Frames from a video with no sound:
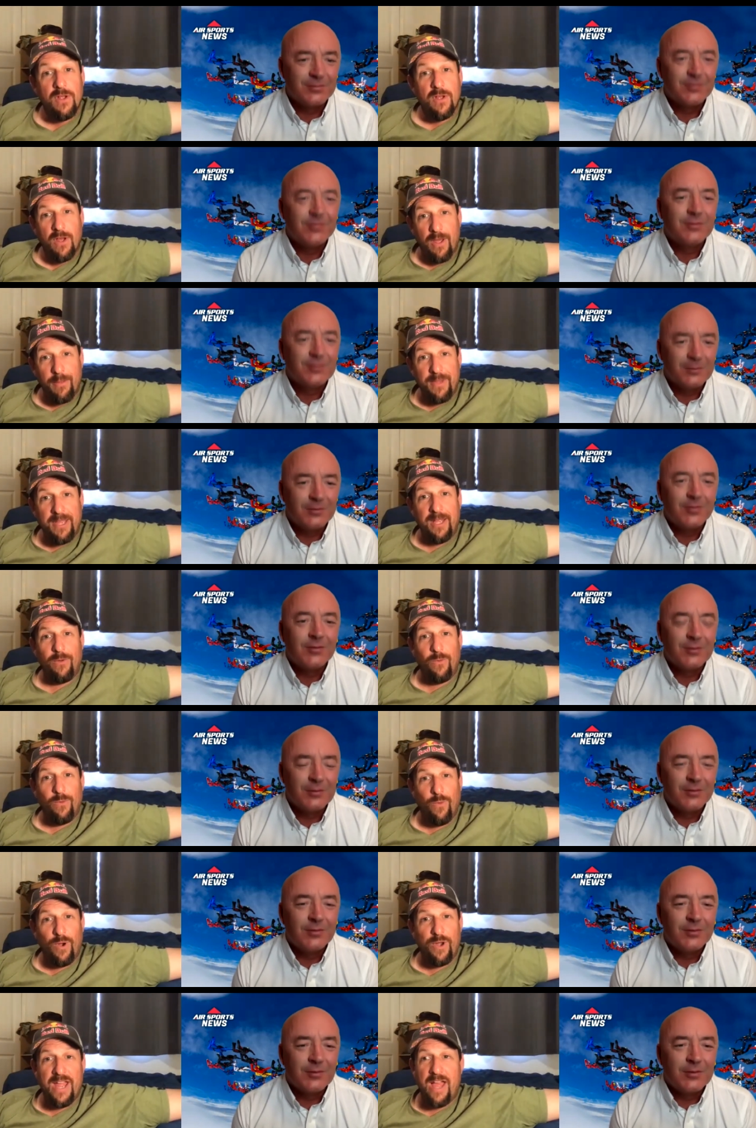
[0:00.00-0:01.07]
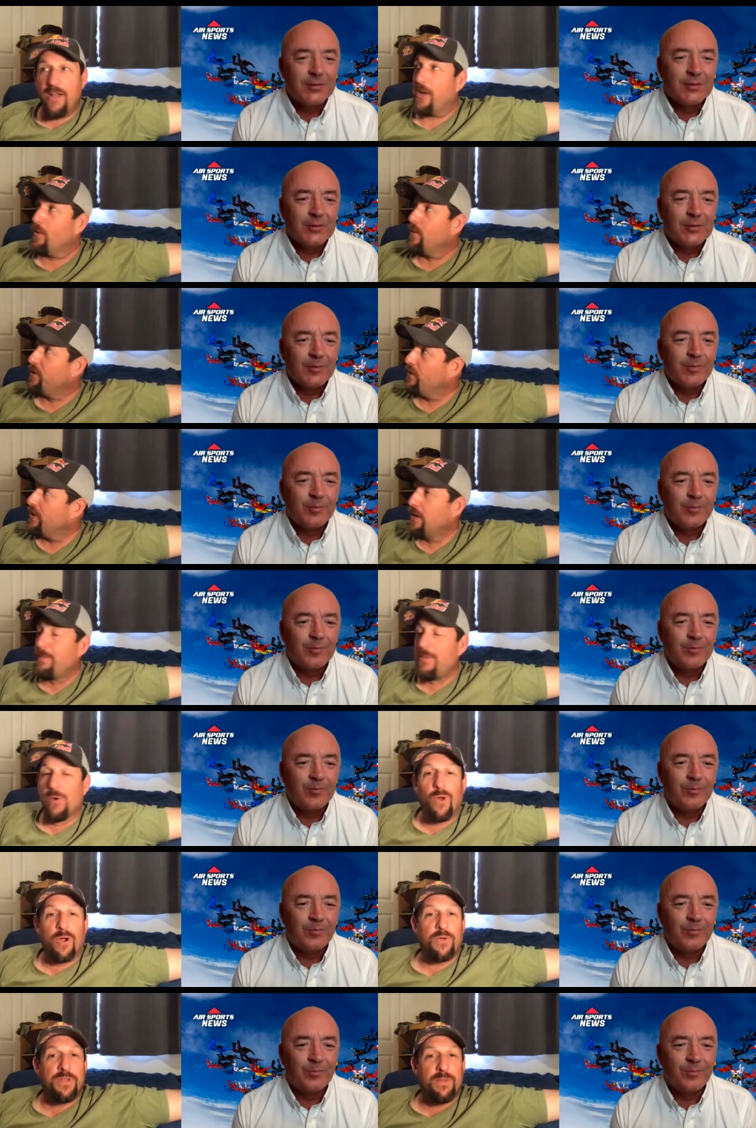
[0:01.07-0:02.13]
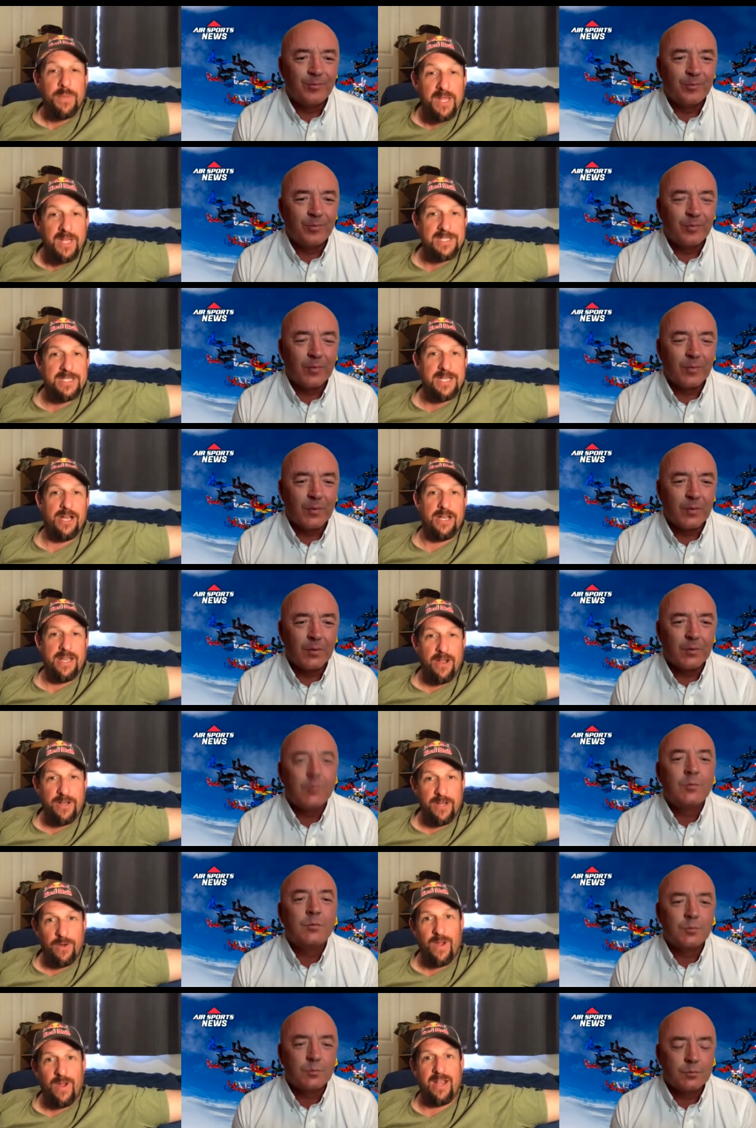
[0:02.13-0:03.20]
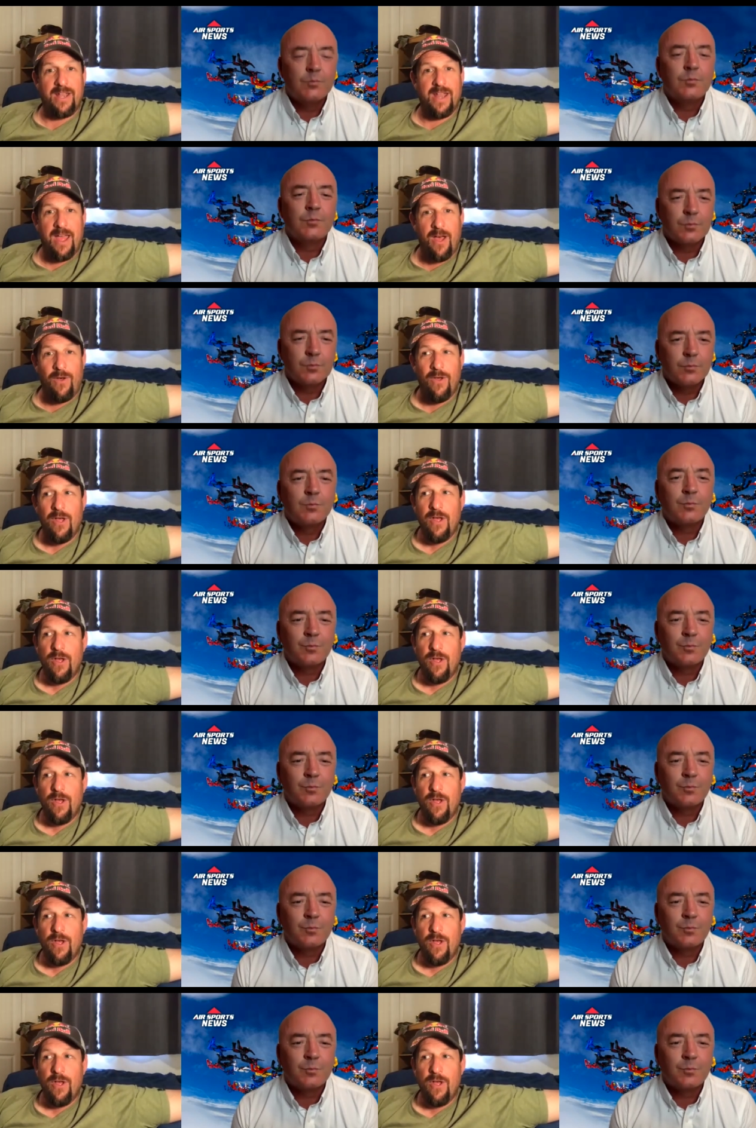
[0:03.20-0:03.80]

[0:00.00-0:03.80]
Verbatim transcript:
Speaker 1: I mean, we're down here. We're doing a little bit of work with the military down here right now.